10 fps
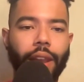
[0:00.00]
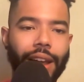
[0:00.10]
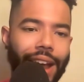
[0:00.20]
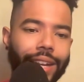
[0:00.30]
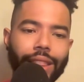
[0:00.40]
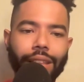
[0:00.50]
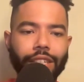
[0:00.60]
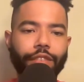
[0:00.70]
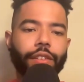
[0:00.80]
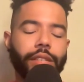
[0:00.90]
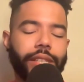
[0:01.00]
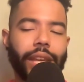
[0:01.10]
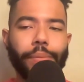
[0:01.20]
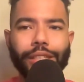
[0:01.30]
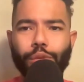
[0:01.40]
Like, I think this Phillies
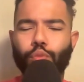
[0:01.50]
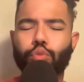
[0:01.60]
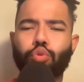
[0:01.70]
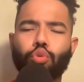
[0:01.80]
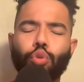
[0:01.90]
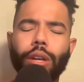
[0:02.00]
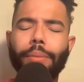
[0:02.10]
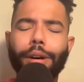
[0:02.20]
team is pretty